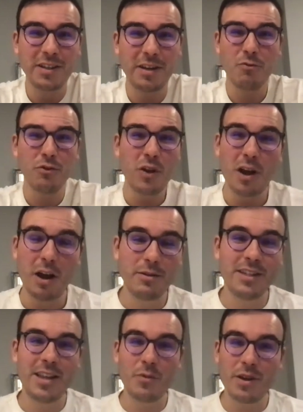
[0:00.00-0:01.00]
And also I would
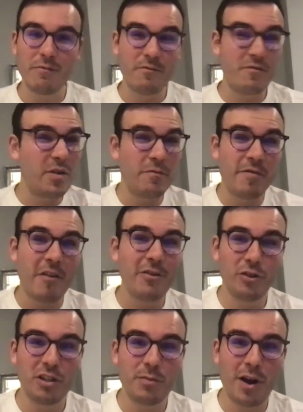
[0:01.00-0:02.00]
say that we're very
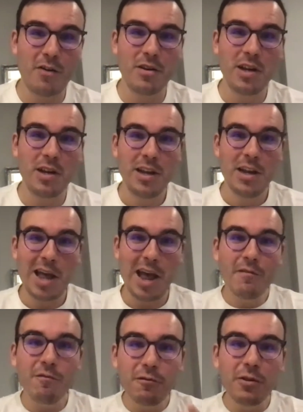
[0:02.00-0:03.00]
transparent.
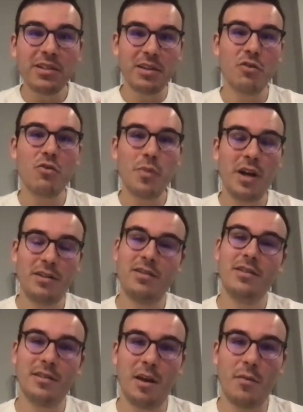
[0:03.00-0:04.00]
Every single person in
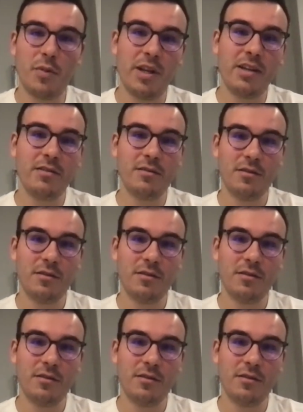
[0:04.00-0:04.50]
this company